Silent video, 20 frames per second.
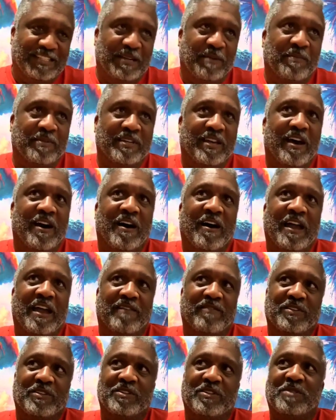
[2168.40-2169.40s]
Some of y'all
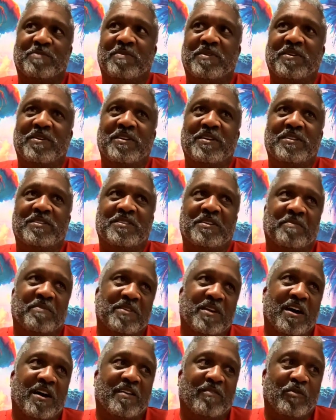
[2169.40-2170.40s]
have this experience.
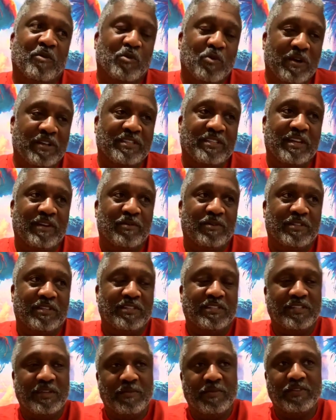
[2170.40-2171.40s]
Some of y'all will resonate
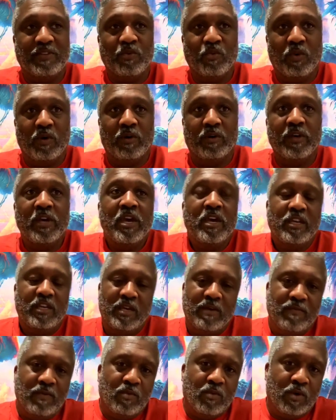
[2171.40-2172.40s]
with this. Some of you won't.
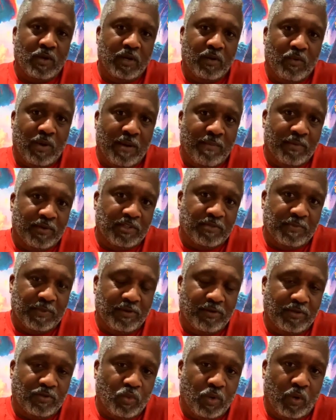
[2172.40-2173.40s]
You ever wonder why most
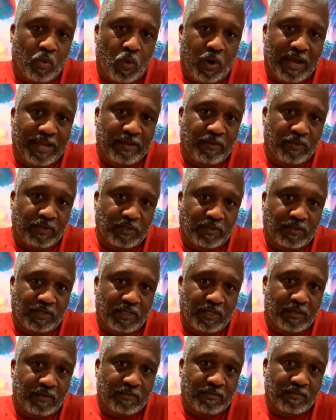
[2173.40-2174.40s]
spirits wear white when you
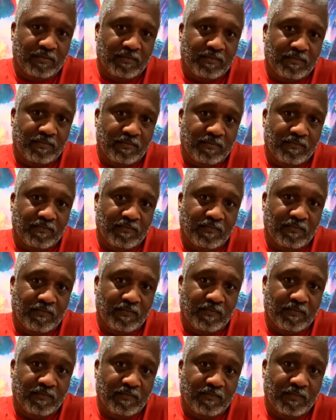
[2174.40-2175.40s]
see them?
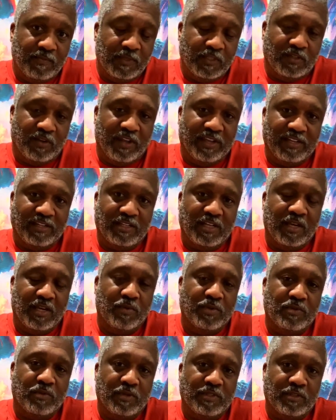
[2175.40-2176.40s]
So they can
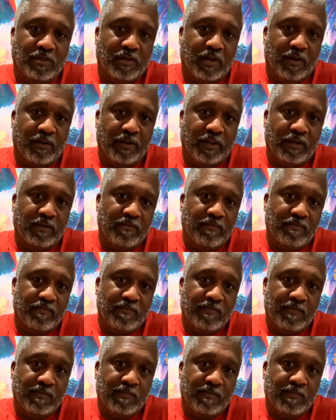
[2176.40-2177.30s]
tell which ones are dirty.